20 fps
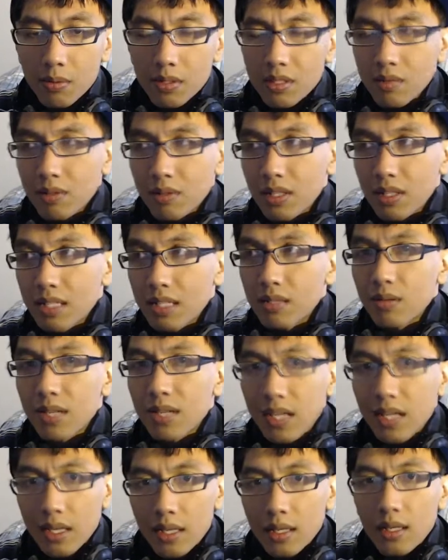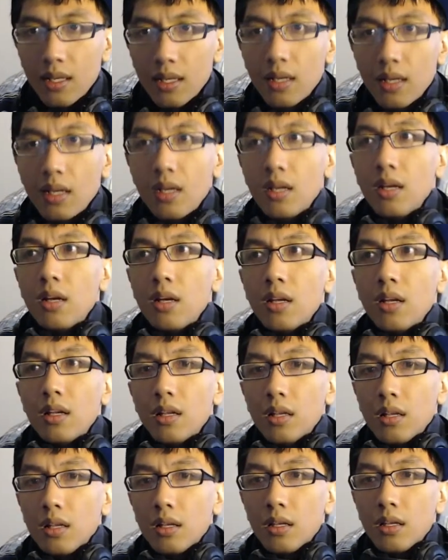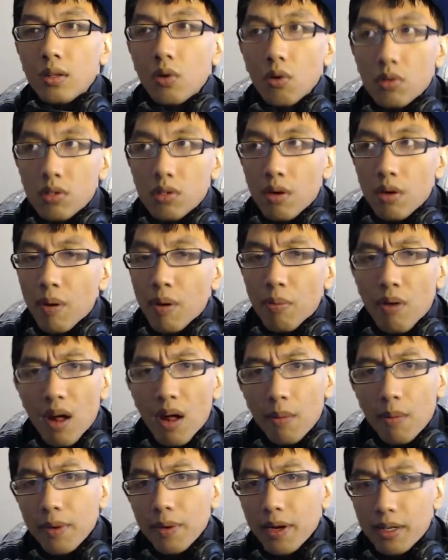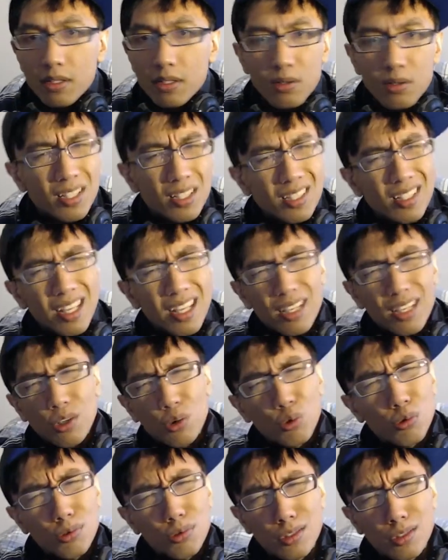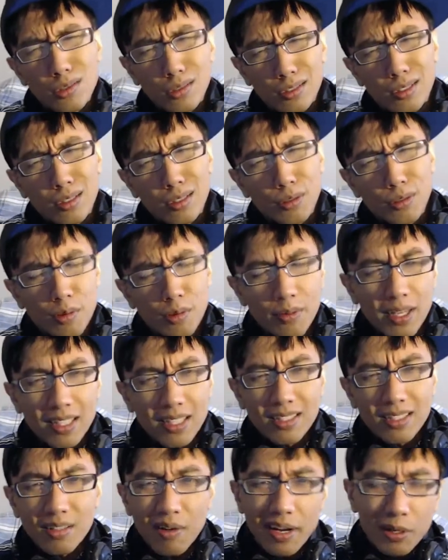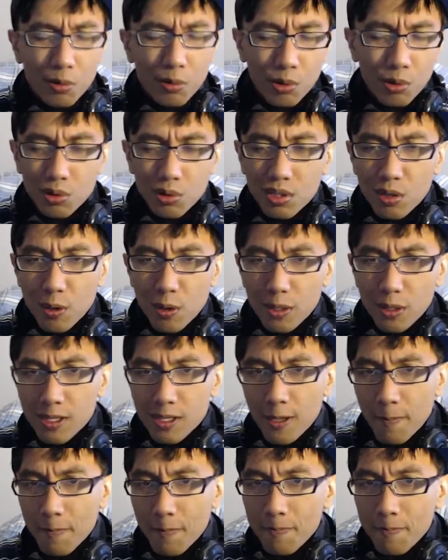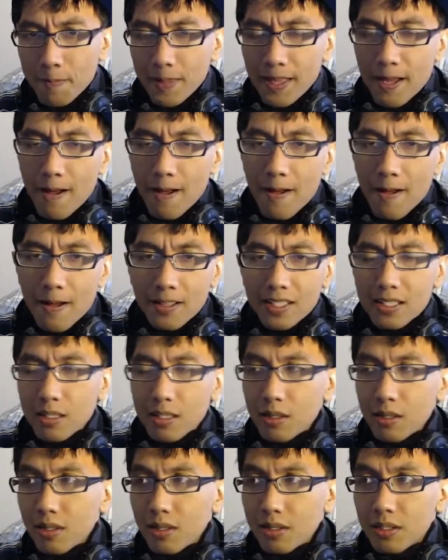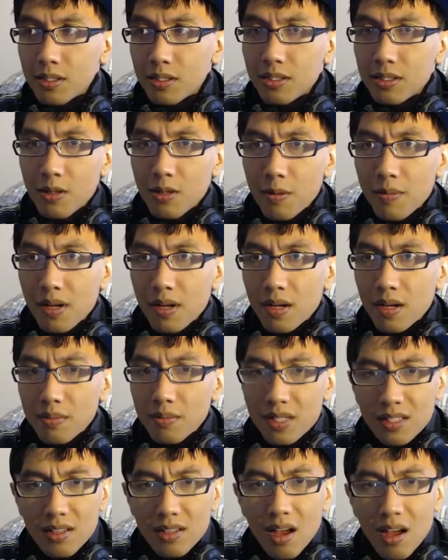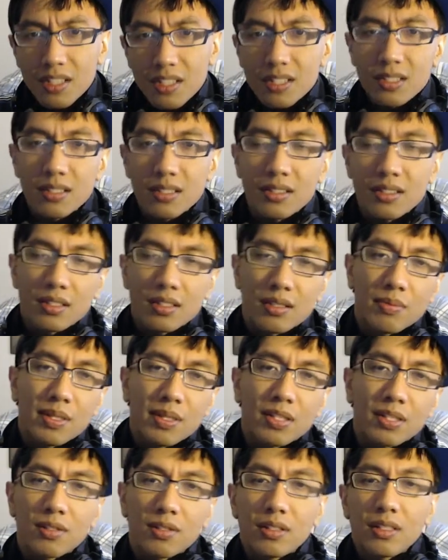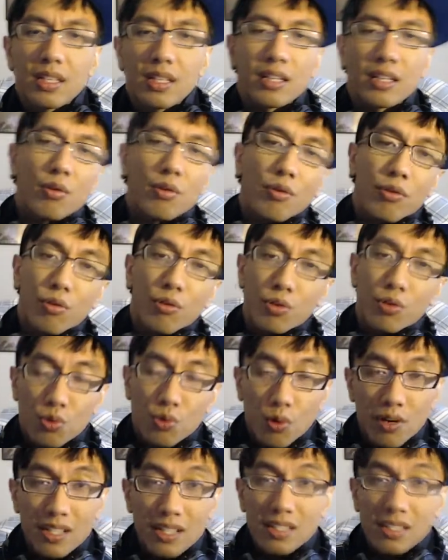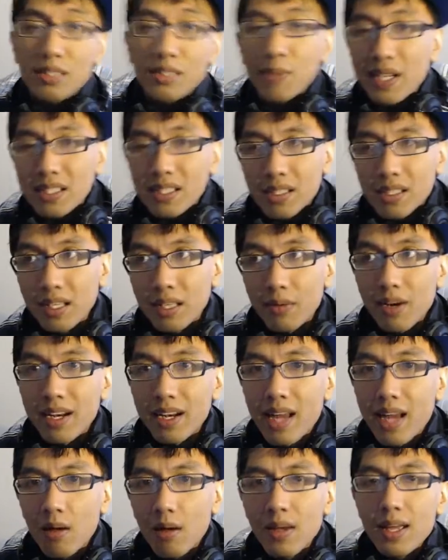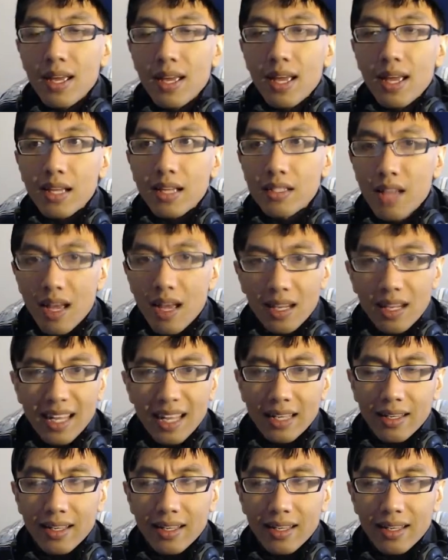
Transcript: and I realized, okay, those are my problem areas. So let's like Google search a little bit. So I Google search just a little bit, just some massaging, just to make sure, like soreness. Because basically right now it's not like